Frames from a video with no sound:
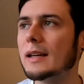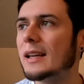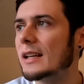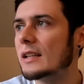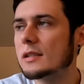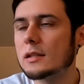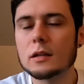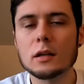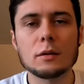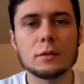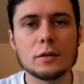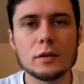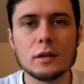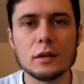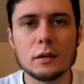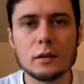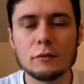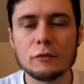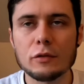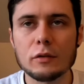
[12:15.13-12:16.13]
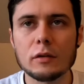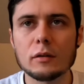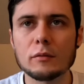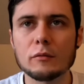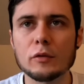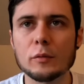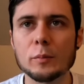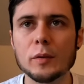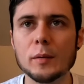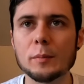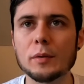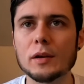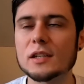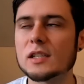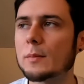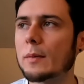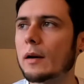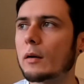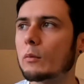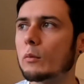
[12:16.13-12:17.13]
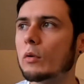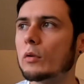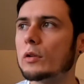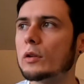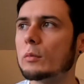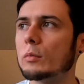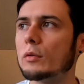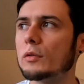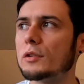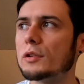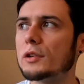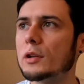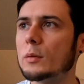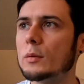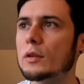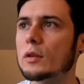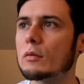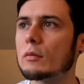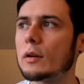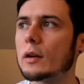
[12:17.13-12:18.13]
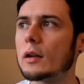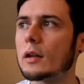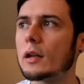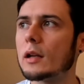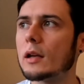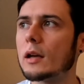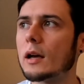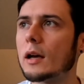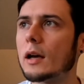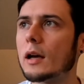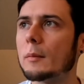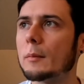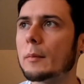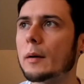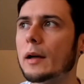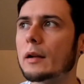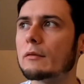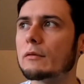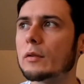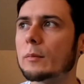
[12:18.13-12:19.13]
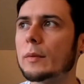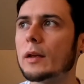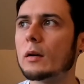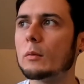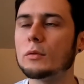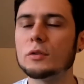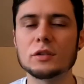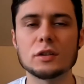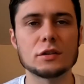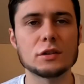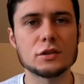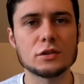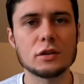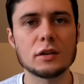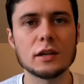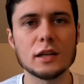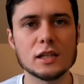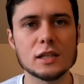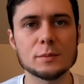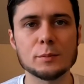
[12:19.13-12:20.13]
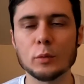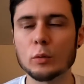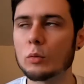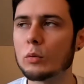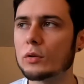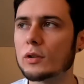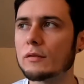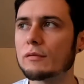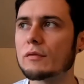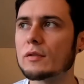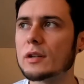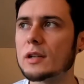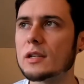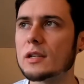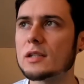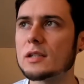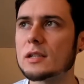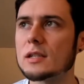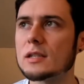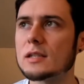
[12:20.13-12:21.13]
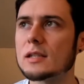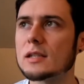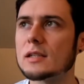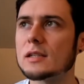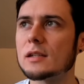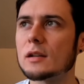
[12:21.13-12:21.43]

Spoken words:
It's for people, it's about what you want to do with your running, and for me, I wanted to try and explore different distances.